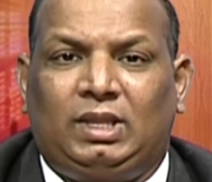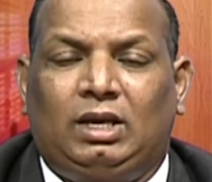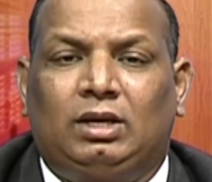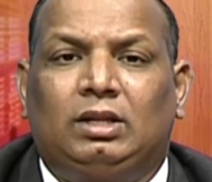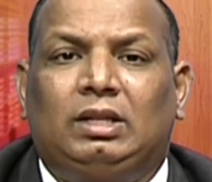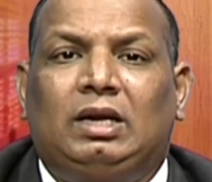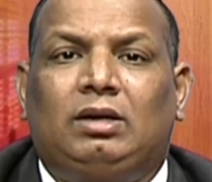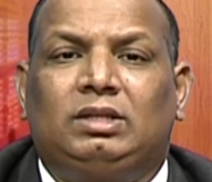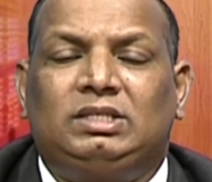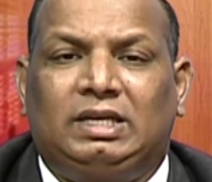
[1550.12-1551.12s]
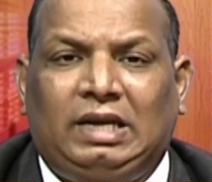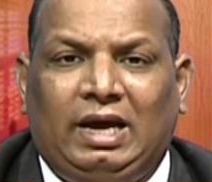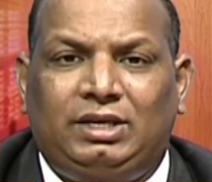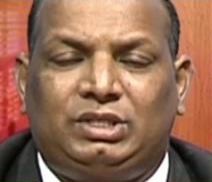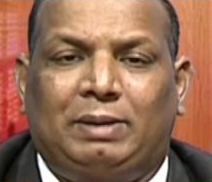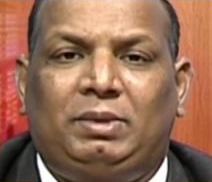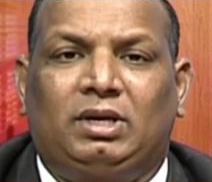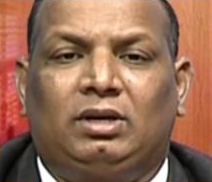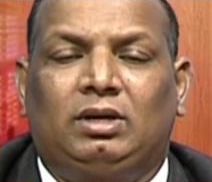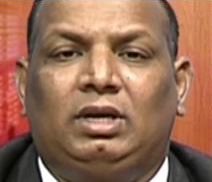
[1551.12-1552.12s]
that this entire chapter
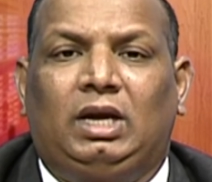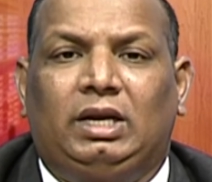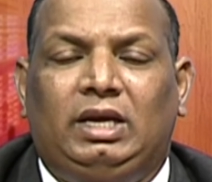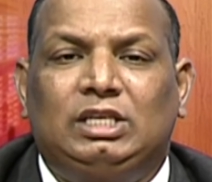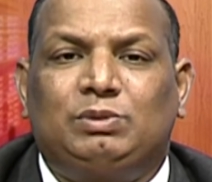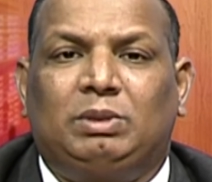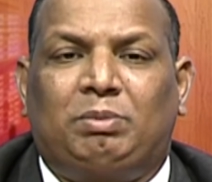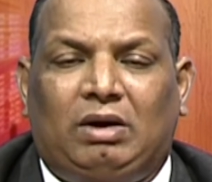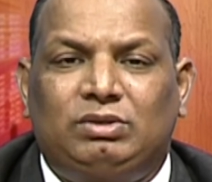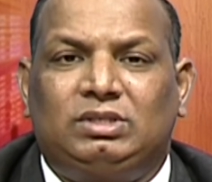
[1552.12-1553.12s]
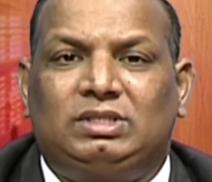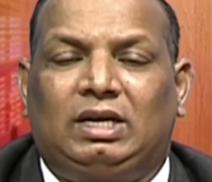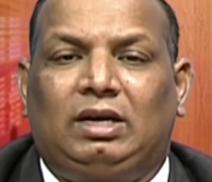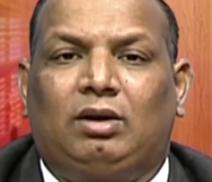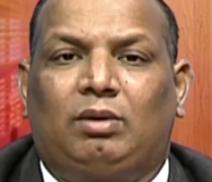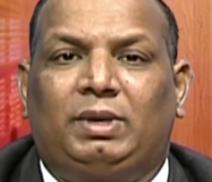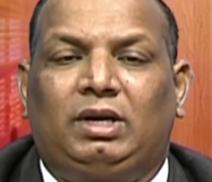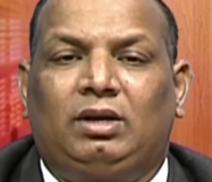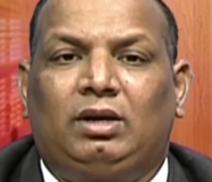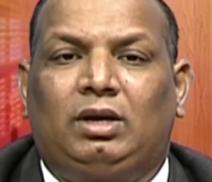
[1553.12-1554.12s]
deals with the powers of the central government
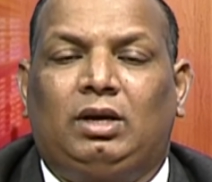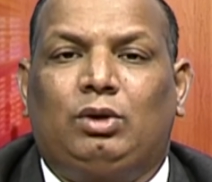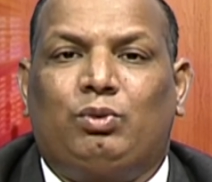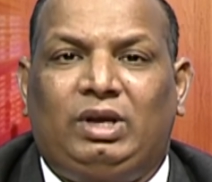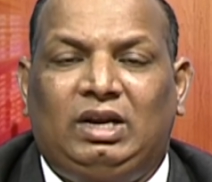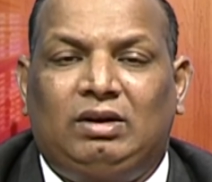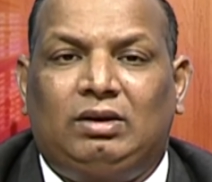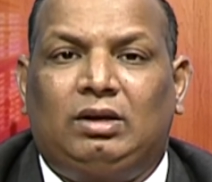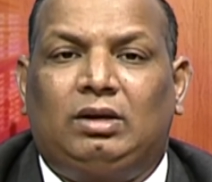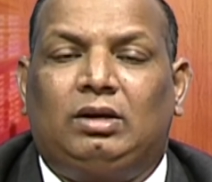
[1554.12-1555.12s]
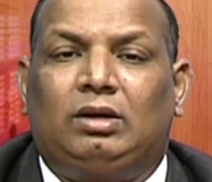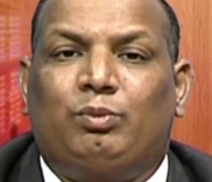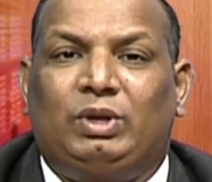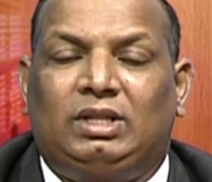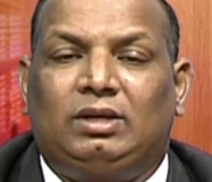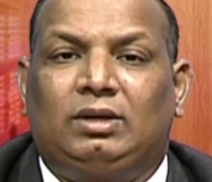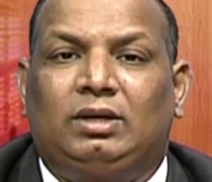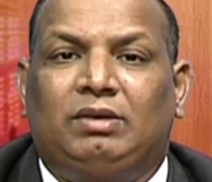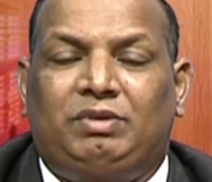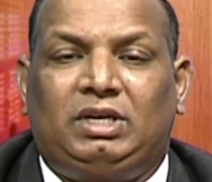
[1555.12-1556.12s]
to deal with
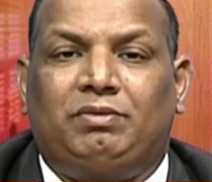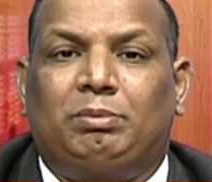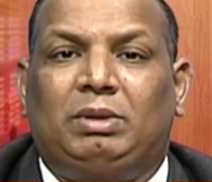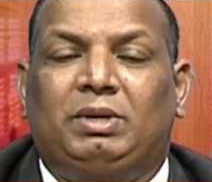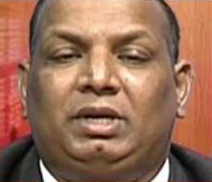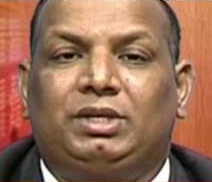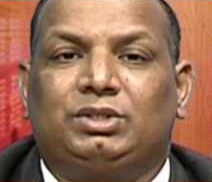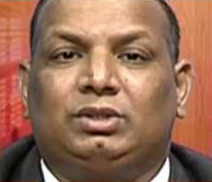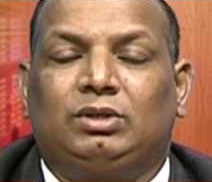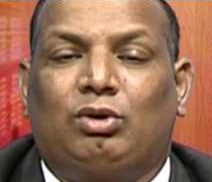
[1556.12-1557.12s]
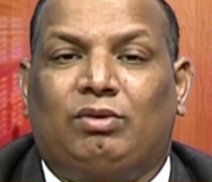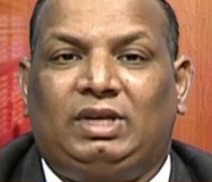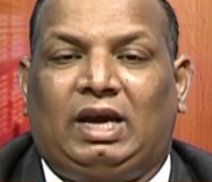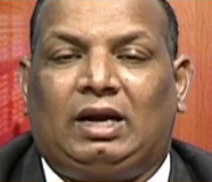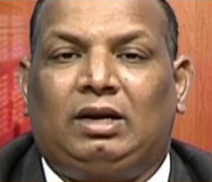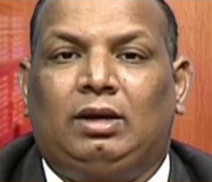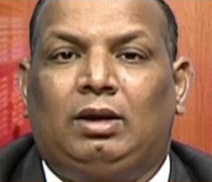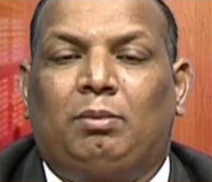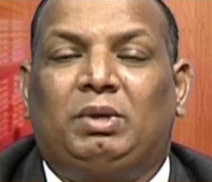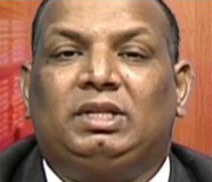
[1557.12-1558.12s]
effective implementation of the Act.
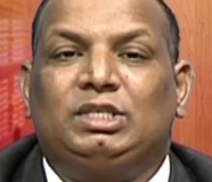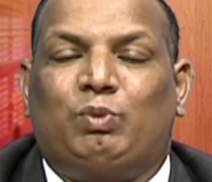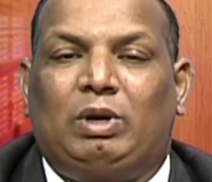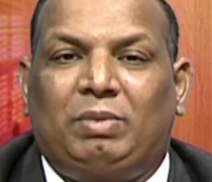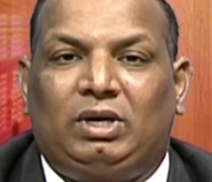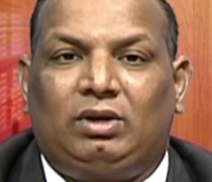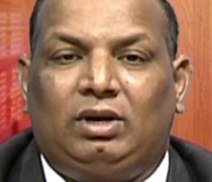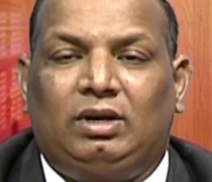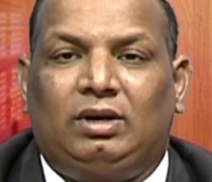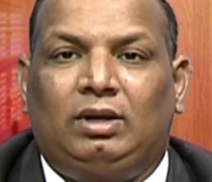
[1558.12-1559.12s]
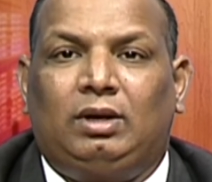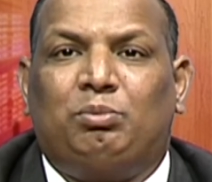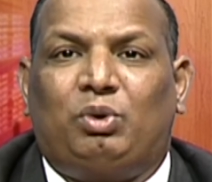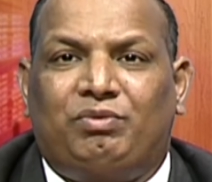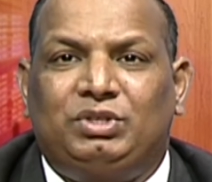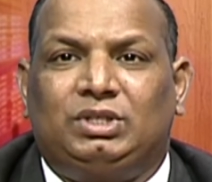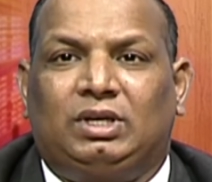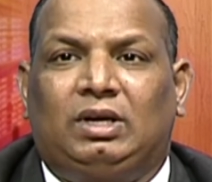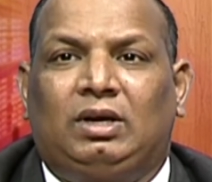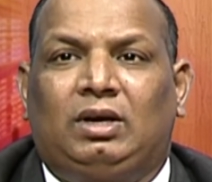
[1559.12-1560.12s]
But this one particular provision
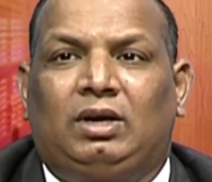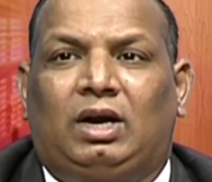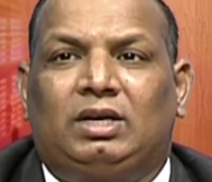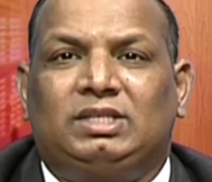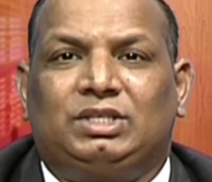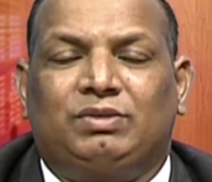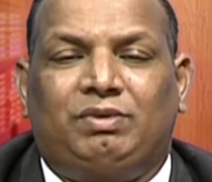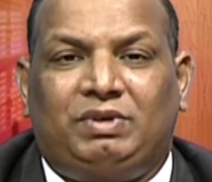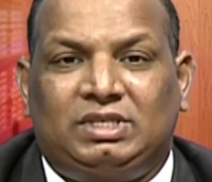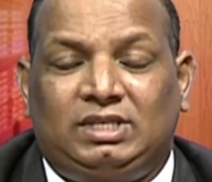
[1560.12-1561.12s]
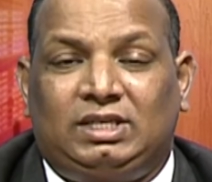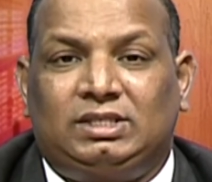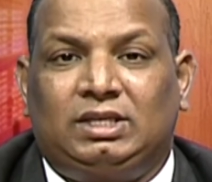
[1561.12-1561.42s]
under section 56